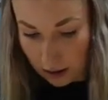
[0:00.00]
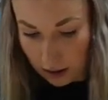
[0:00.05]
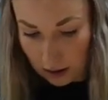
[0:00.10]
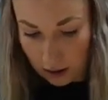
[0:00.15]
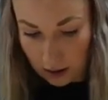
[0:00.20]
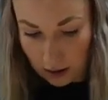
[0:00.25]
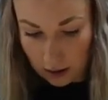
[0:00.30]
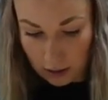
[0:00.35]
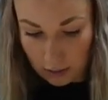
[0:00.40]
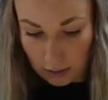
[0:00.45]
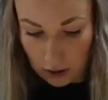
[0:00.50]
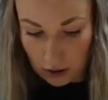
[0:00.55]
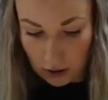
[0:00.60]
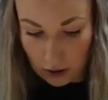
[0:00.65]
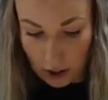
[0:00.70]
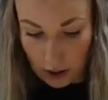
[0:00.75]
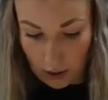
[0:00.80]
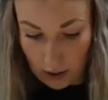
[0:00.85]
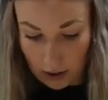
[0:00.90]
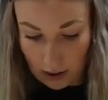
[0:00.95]
Just
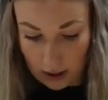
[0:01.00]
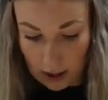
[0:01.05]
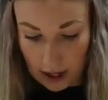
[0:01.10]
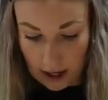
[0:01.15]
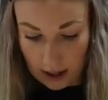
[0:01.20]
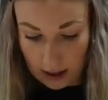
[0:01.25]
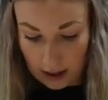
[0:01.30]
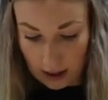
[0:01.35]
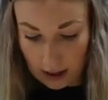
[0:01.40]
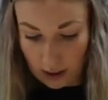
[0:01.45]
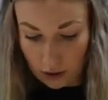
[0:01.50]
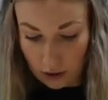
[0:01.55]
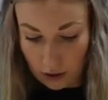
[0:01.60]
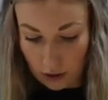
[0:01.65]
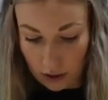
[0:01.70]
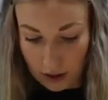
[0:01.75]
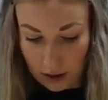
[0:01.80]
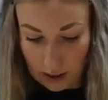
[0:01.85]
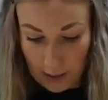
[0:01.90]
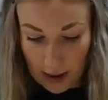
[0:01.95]
going diagonally
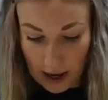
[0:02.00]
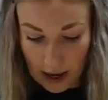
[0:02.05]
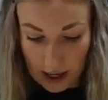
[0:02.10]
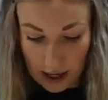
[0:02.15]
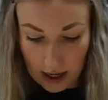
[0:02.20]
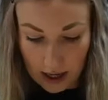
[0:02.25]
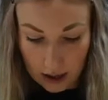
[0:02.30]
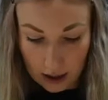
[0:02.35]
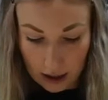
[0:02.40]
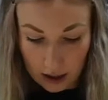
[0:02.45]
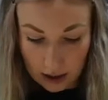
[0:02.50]
across the page,